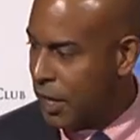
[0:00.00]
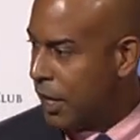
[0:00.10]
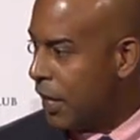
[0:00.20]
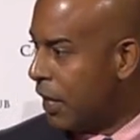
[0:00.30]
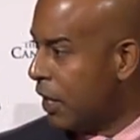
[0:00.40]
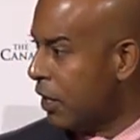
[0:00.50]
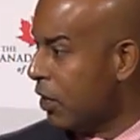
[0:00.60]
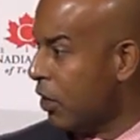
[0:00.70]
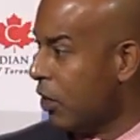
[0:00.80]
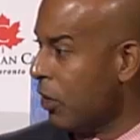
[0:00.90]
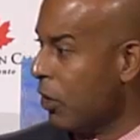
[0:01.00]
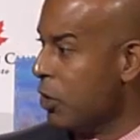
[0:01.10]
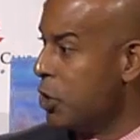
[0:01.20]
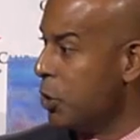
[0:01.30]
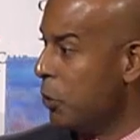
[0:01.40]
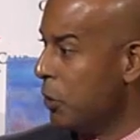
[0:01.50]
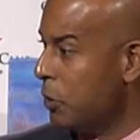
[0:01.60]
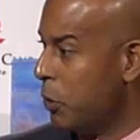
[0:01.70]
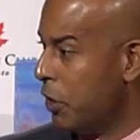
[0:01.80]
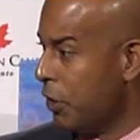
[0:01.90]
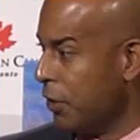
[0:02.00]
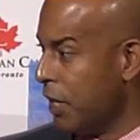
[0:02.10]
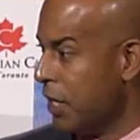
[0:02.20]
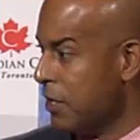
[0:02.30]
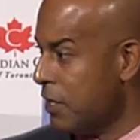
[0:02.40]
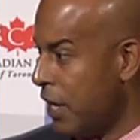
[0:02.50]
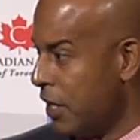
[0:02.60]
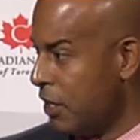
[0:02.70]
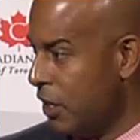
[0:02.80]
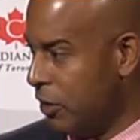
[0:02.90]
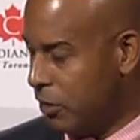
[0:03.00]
in her duel with Hurricane Sandy.